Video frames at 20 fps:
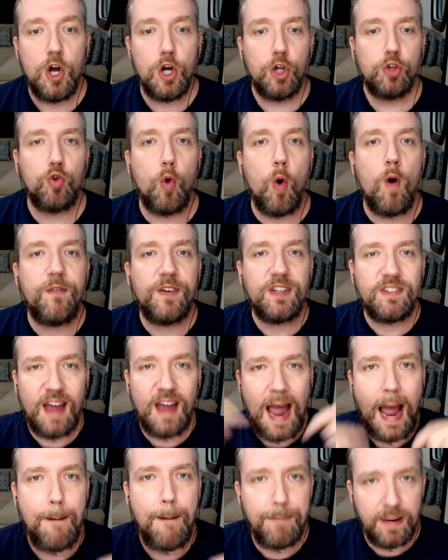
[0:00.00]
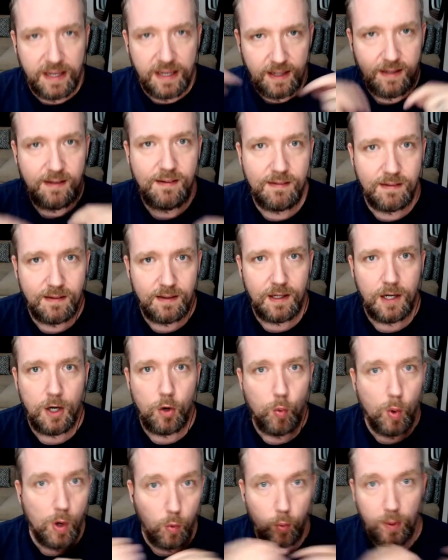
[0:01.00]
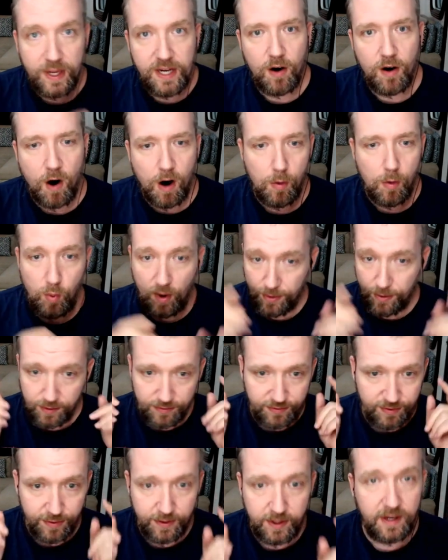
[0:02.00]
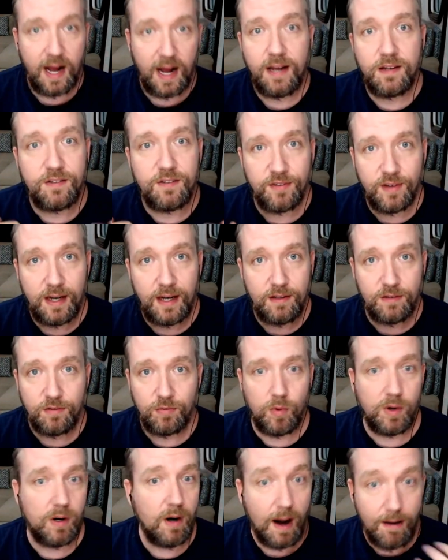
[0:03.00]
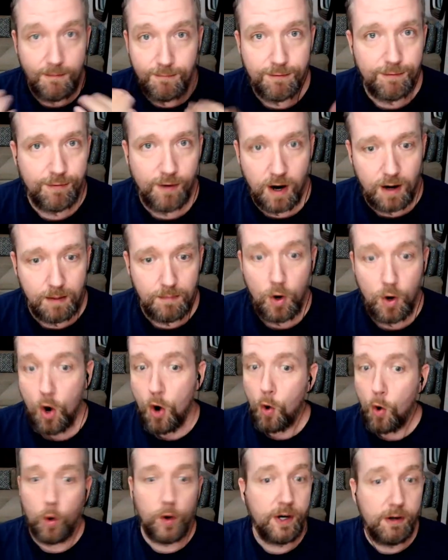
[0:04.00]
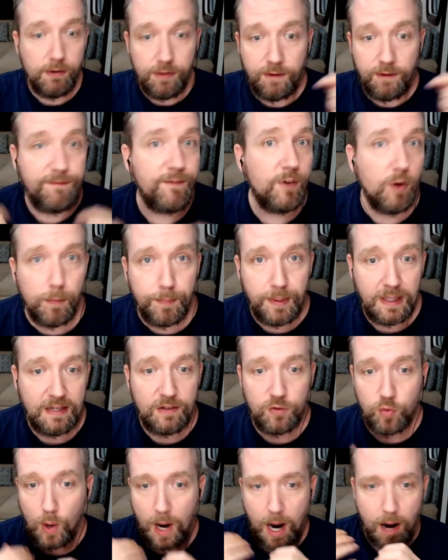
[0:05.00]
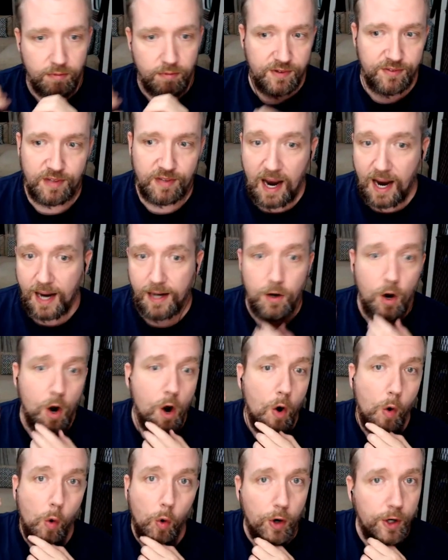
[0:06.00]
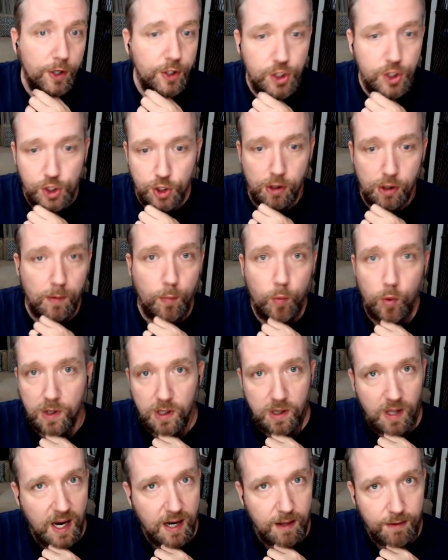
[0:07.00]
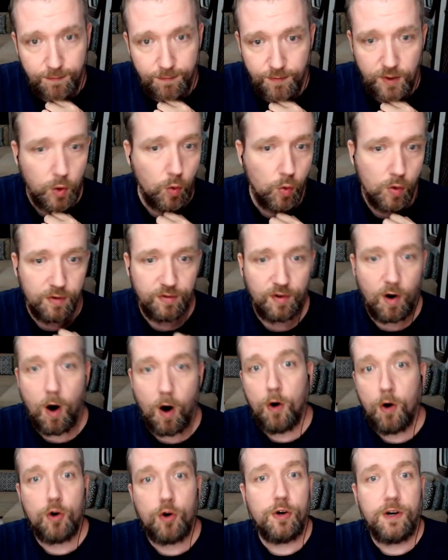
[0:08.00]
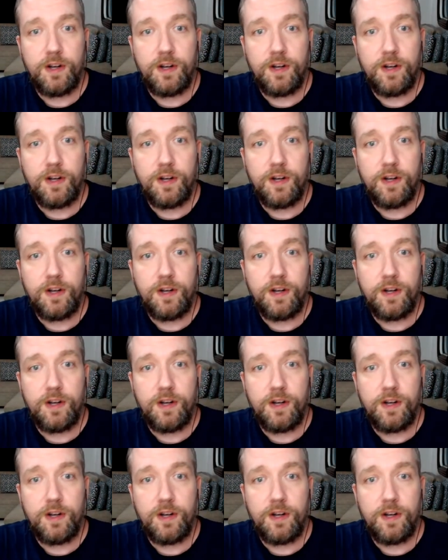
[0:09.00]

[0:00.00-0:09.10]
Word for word: So if it's happening where we are, whether it's in the United States, where I'm from, or here in the Philippines, where I reside, or in Europe, where a lot of the viewers are, or